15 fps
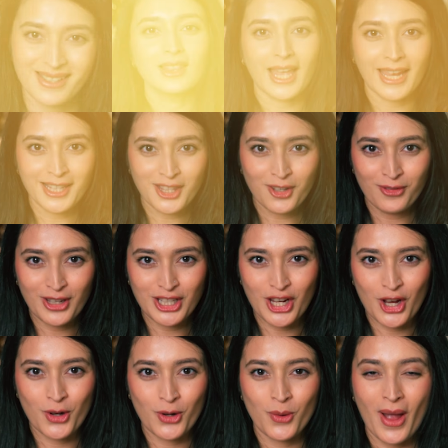Like the
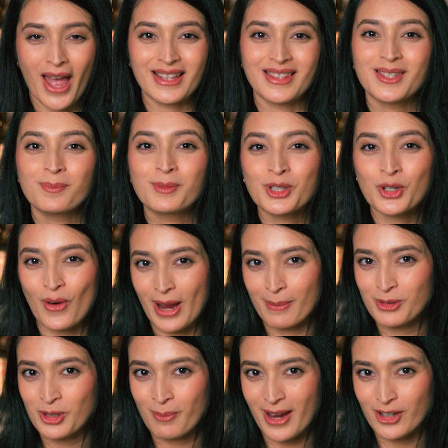video and
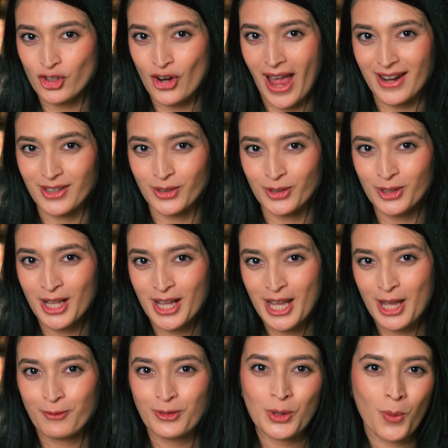subscribe to my channel
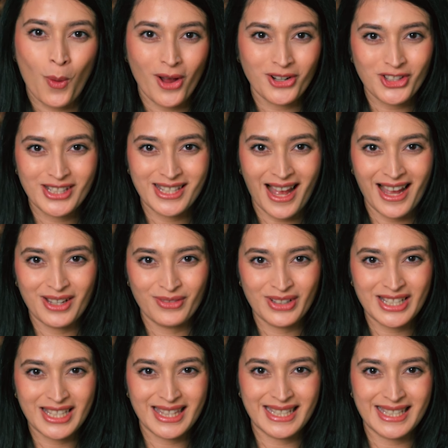if you want to dive
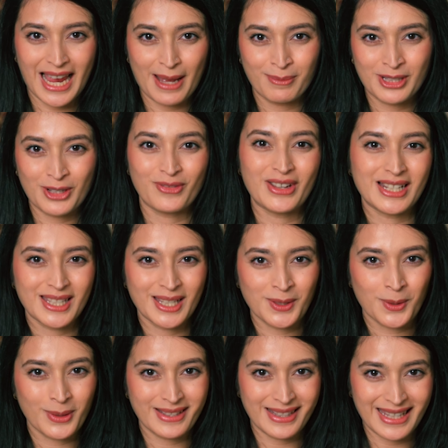into the depths of Indian
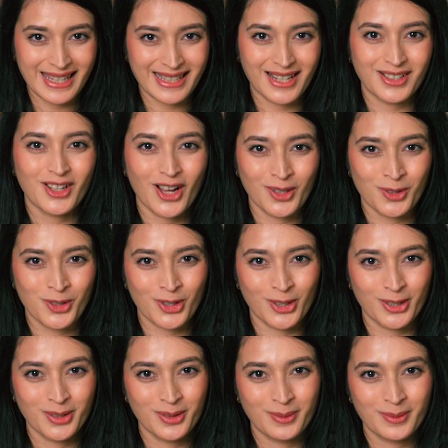cuisine and
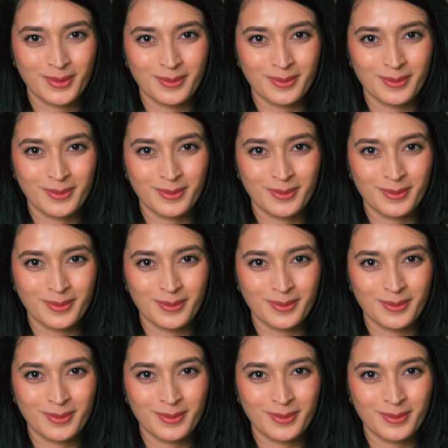culture.